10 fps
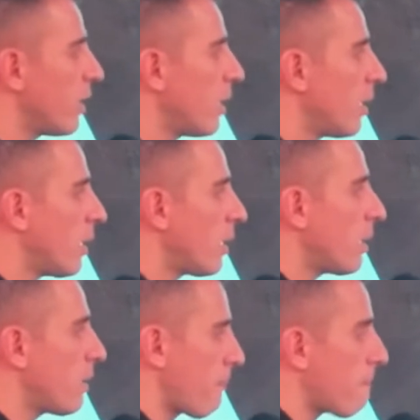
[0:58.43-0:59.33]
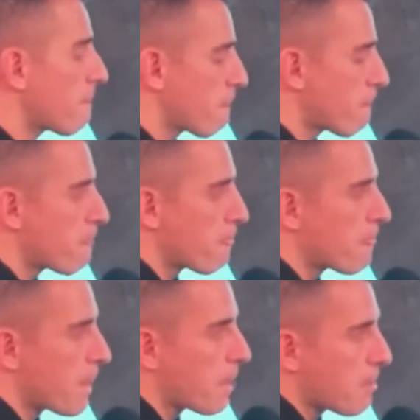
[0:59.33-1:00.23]
Really fast, I want to ground this in something
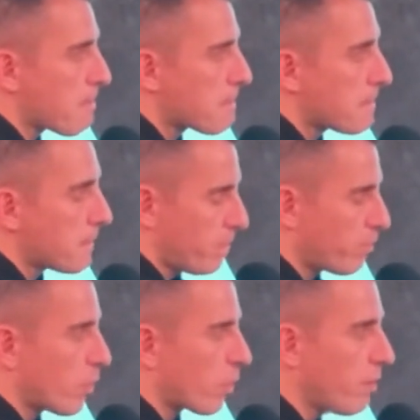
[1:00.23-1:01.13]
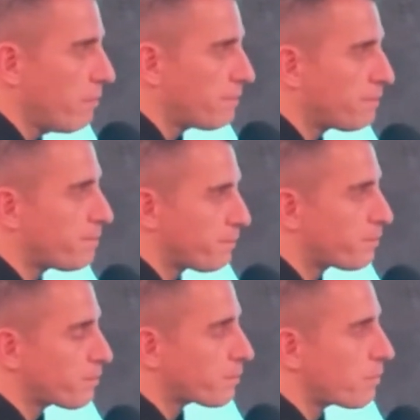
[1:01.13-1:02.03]
I've heard you say before, which I think it
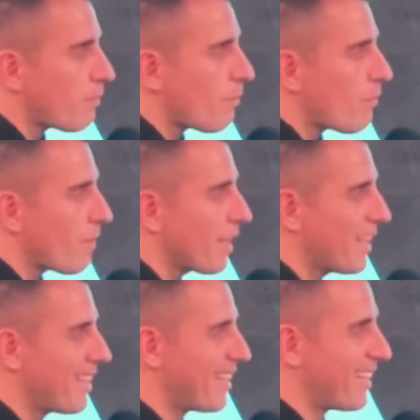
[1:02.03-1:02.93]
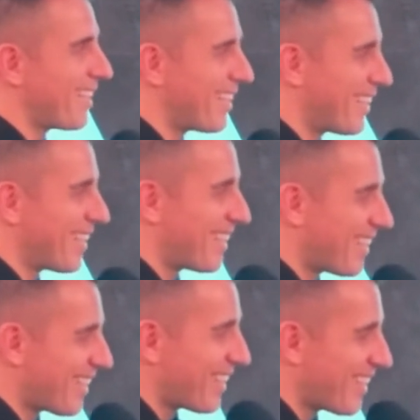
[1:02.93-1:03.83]
was so simple. I was like,
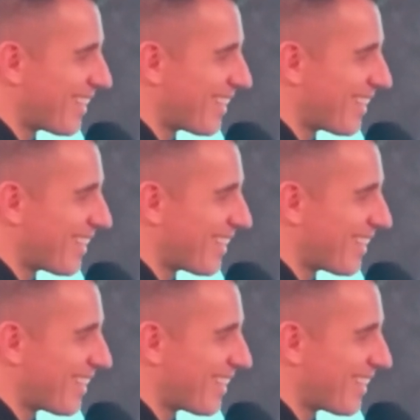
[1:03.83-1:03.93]
whoa.